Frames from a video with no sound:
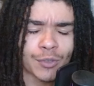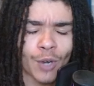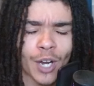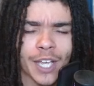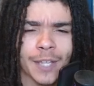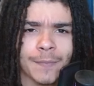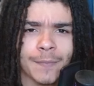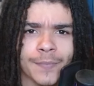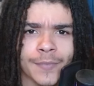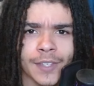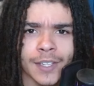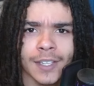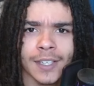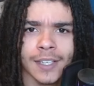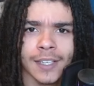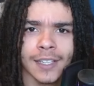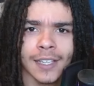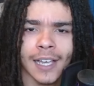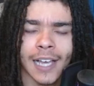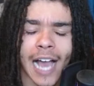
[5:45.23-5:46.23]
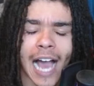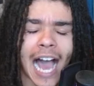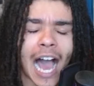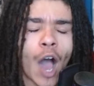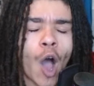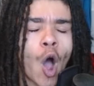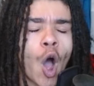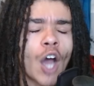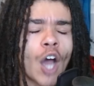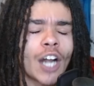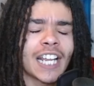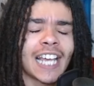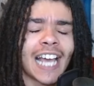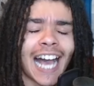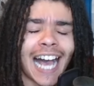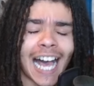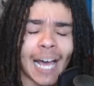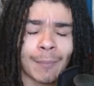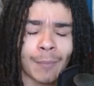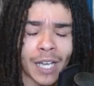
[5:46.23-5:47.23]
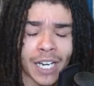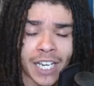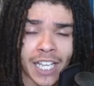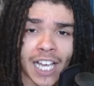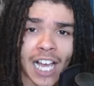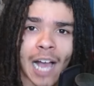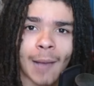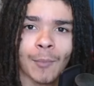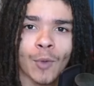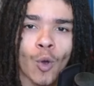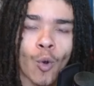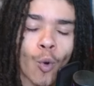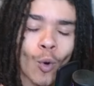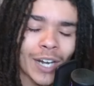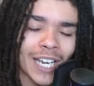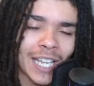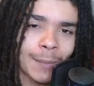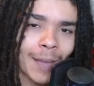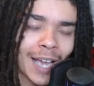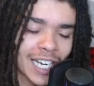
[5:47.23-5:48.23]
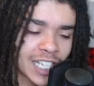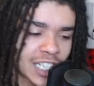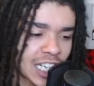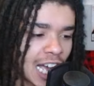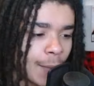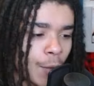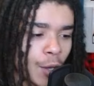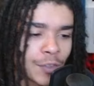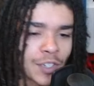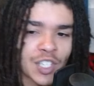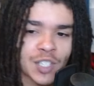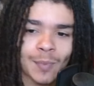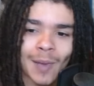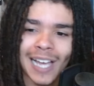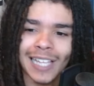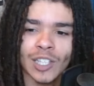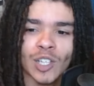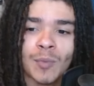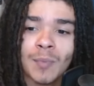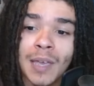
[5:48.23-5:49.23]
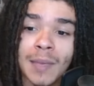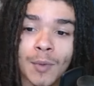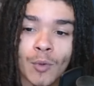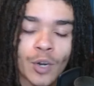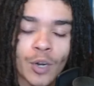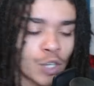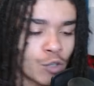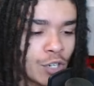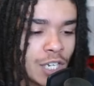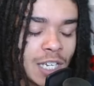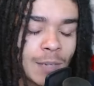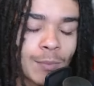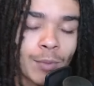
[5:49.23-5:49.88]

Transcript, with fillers: right? On God, my nigga, I'm quitting my job on the spot. Lil Baby, what do you need,